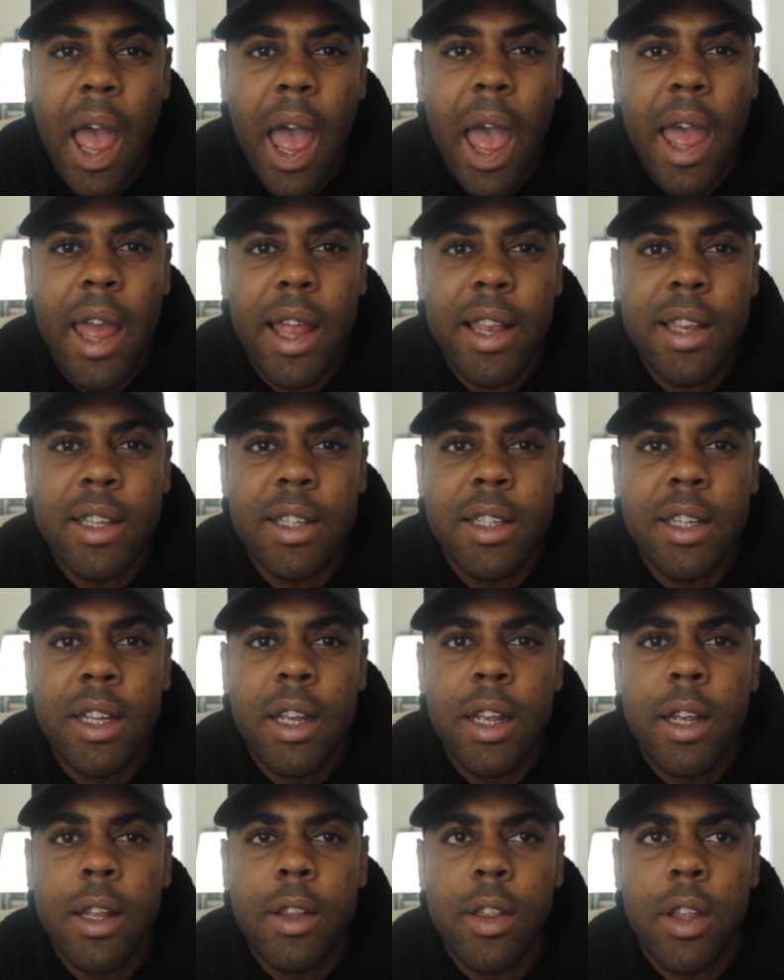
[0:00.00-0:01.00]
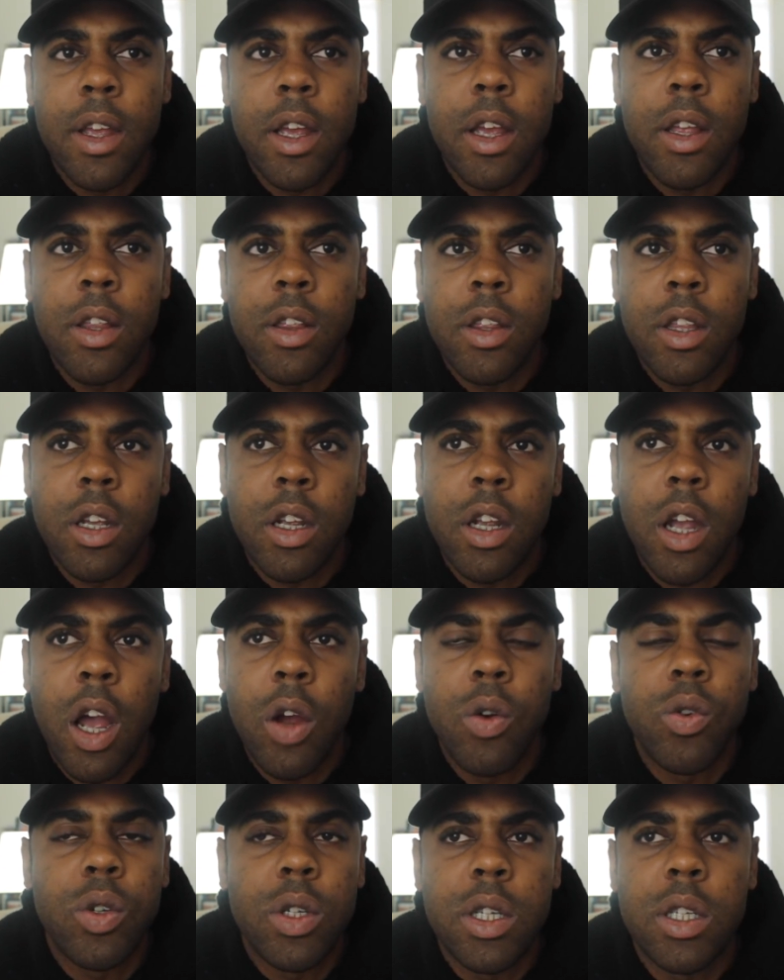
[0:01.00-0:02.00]
and the
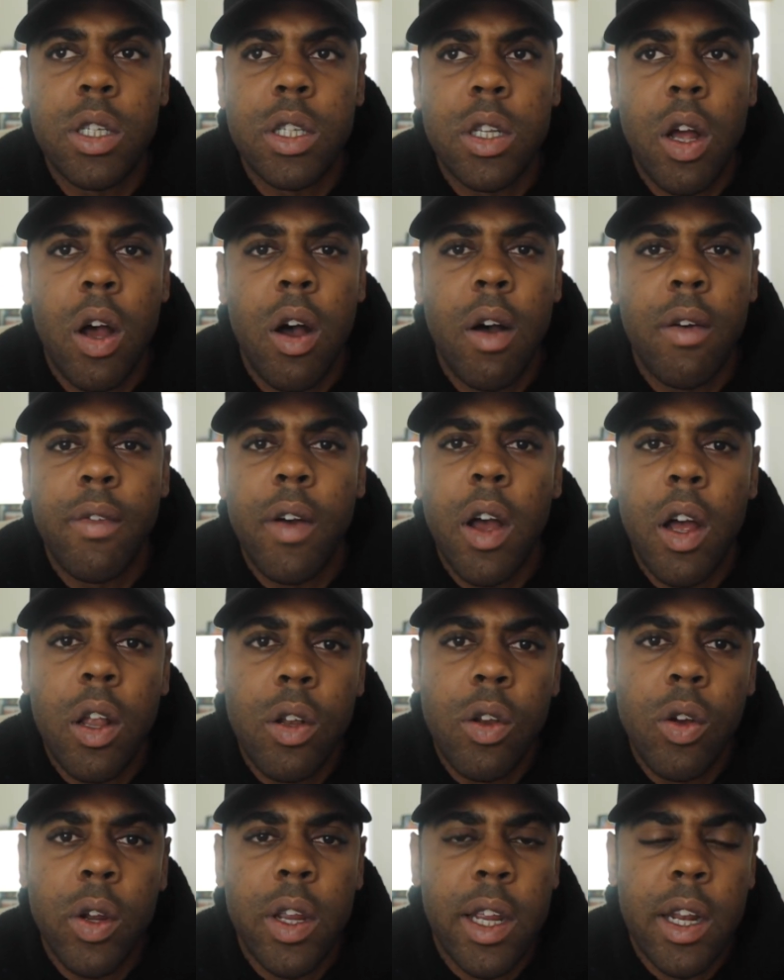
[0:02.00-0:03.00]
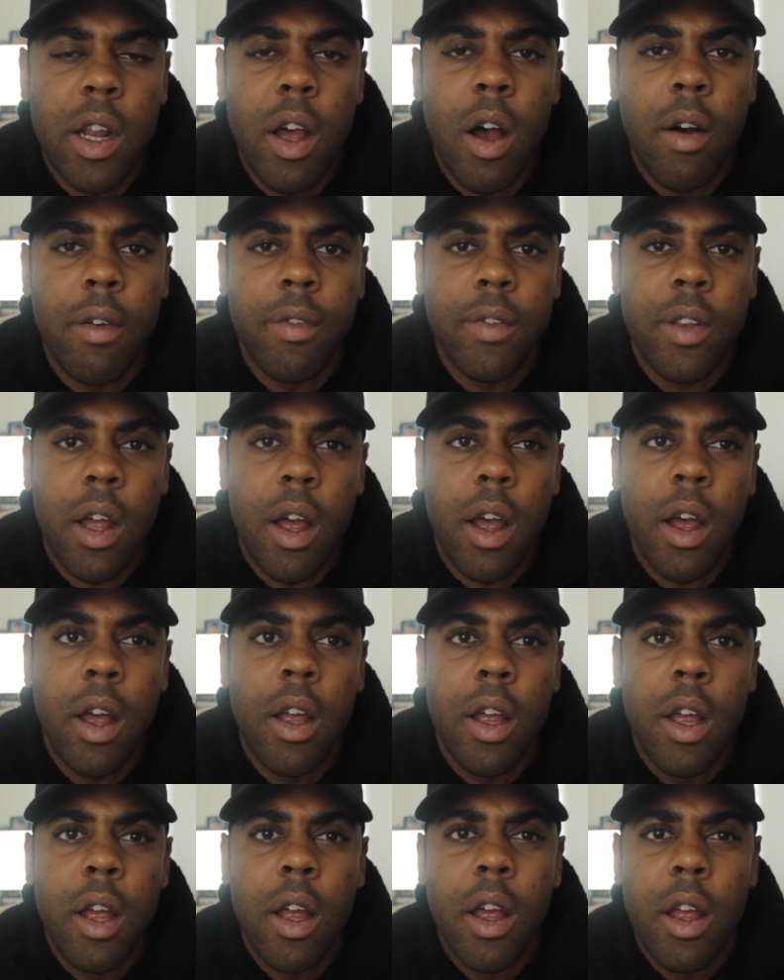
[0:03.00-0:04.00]
coaching staff are looking after
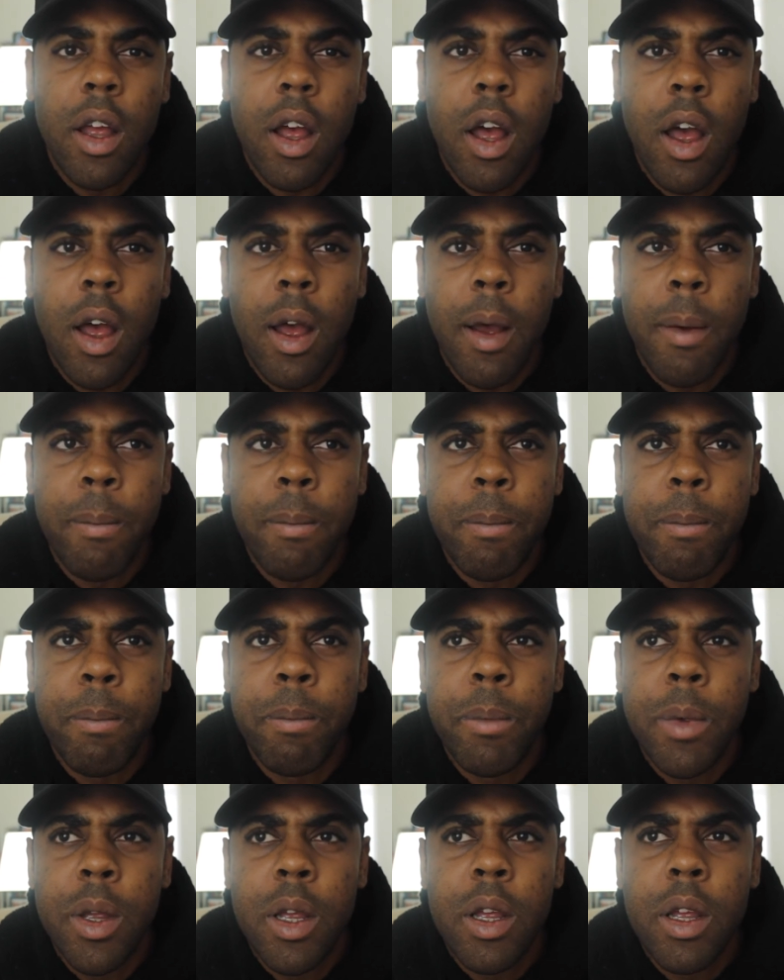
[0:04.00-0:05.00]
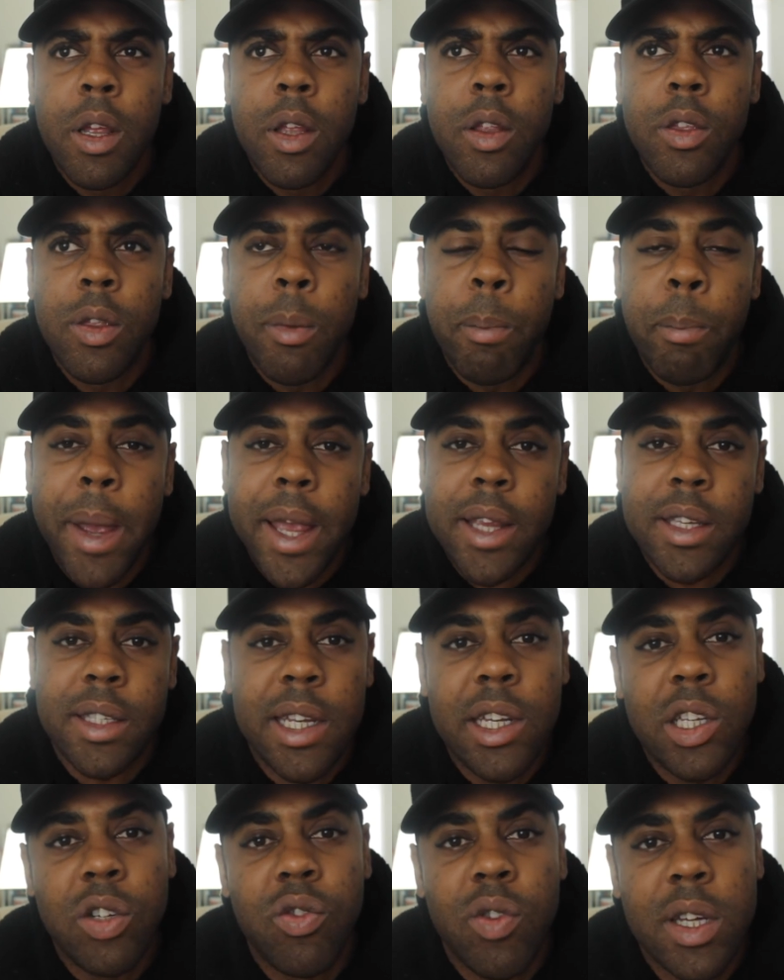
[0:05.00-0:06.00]
the
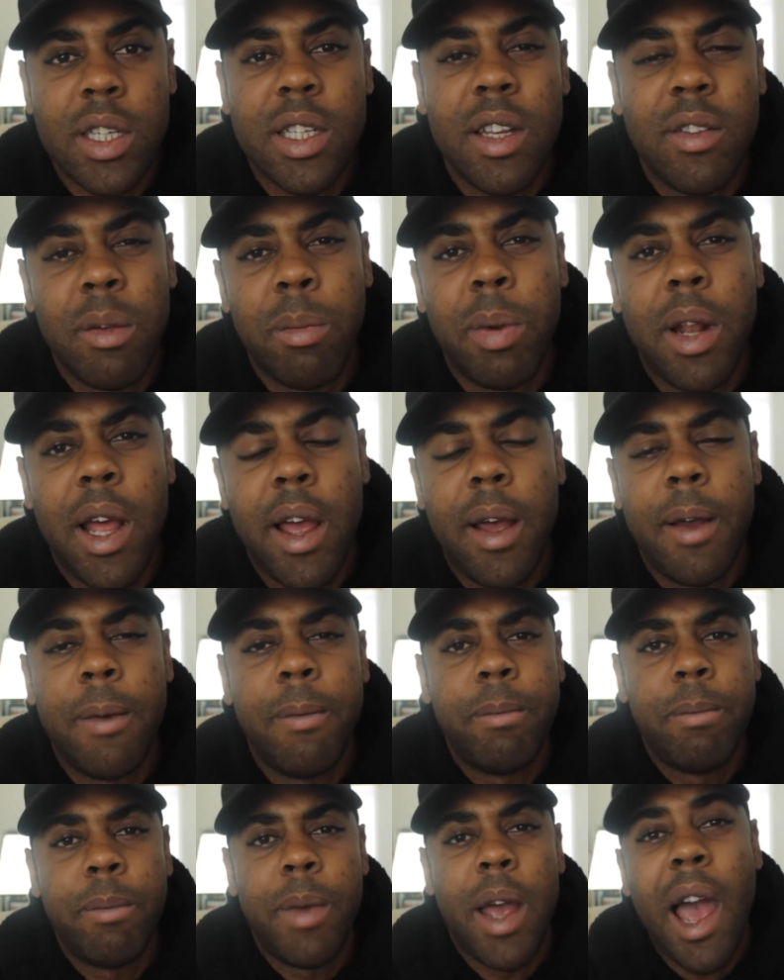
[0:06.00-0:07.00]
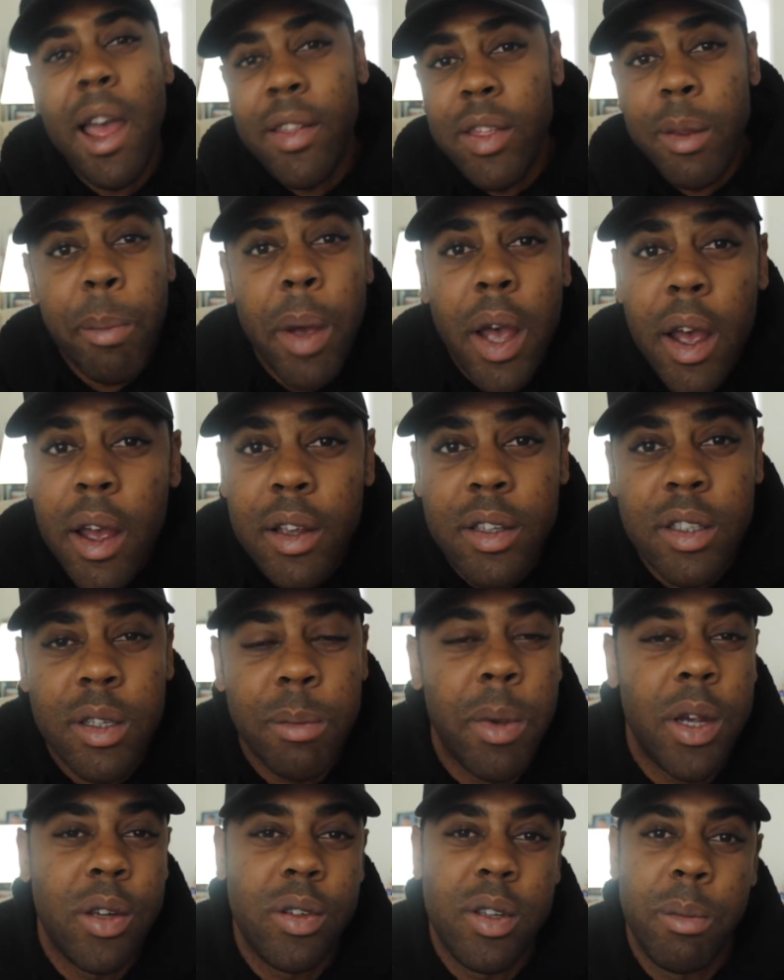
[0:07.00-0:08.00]
best interest of the player and the
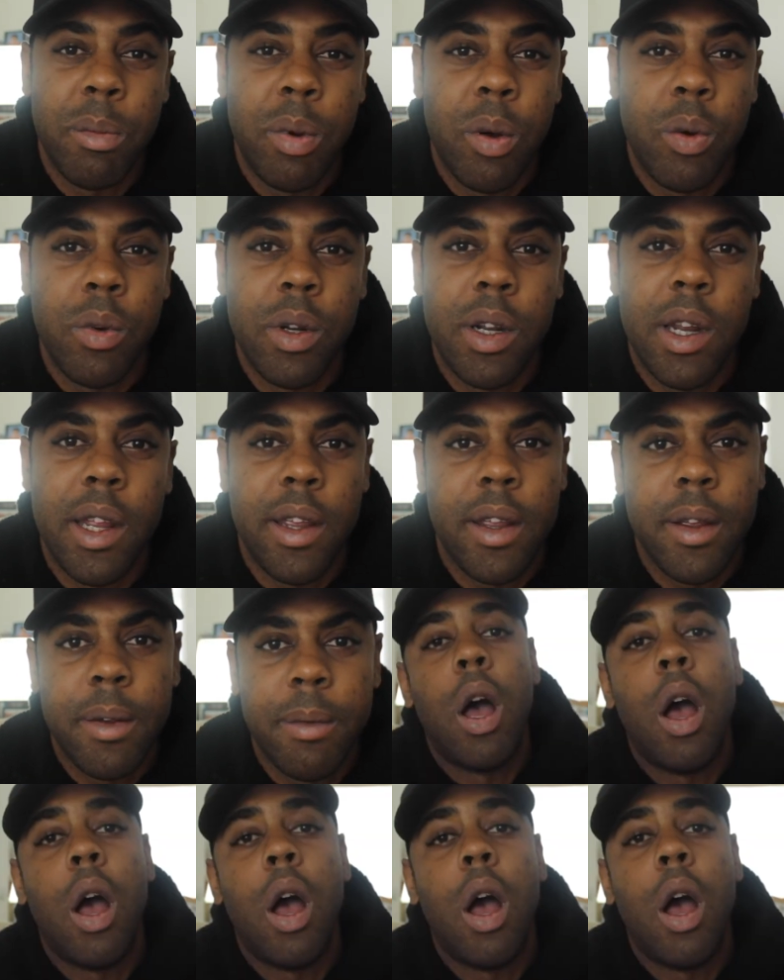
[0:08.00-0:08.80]
person, most importantly.